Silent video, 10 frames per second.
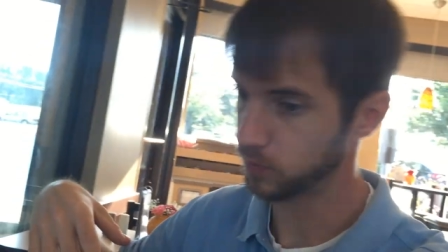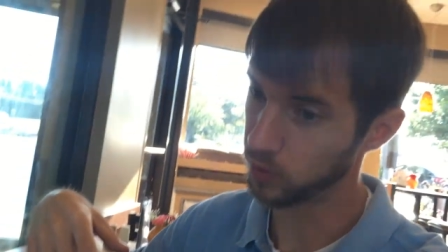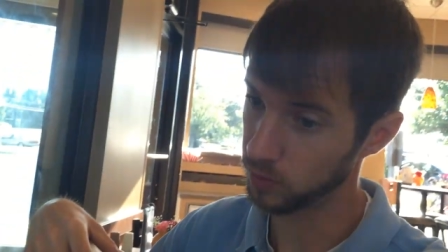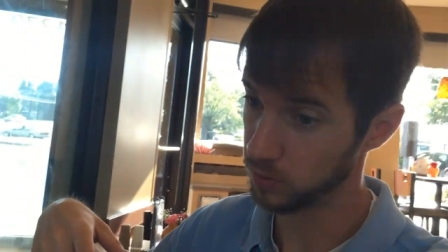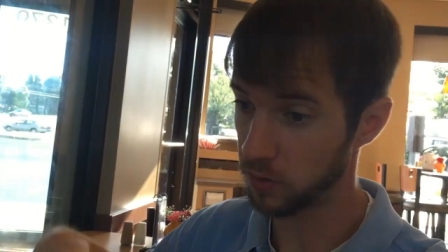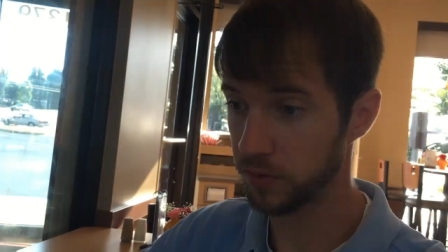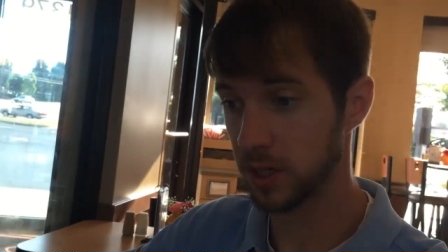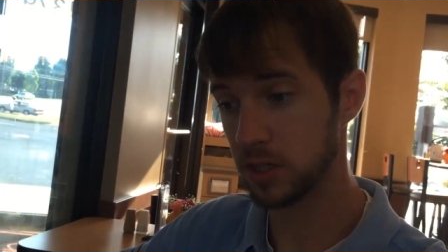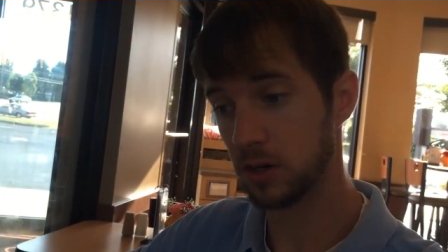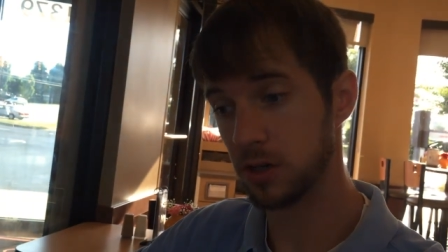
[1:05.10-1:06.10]
Well, don't
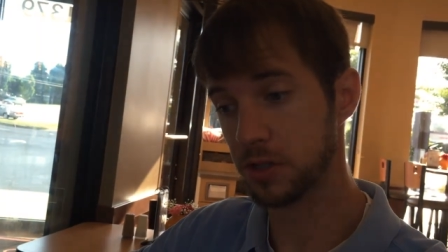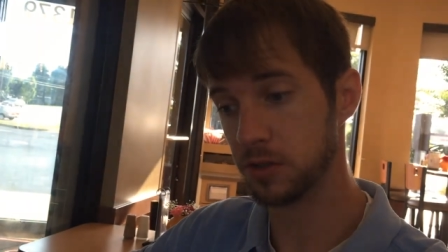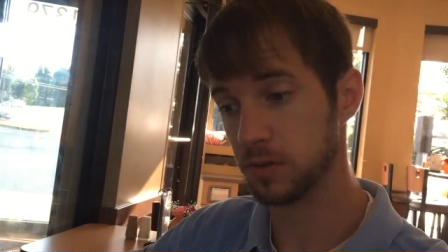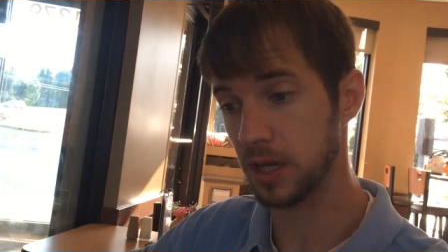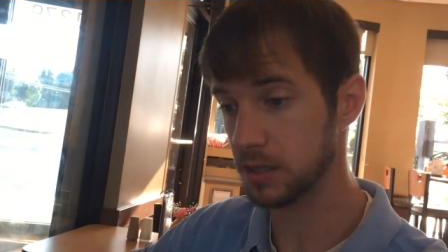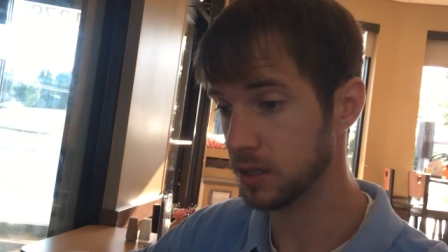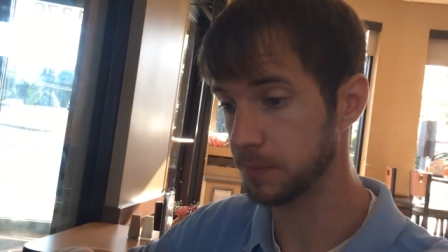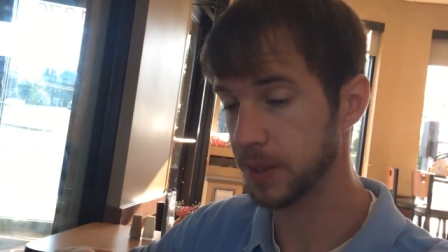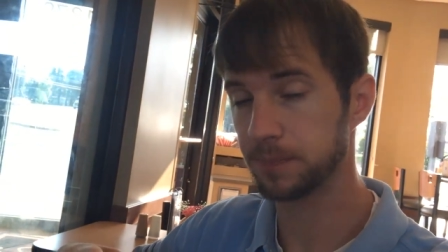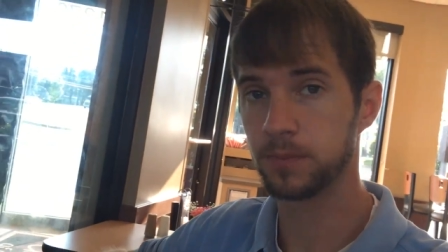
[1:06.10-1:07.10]
forget your orange juice. That's
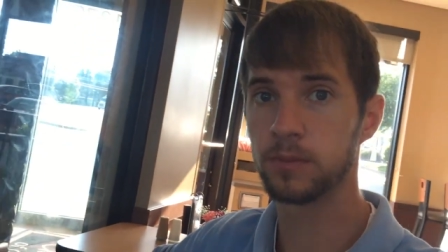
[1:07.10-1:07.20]
yummy.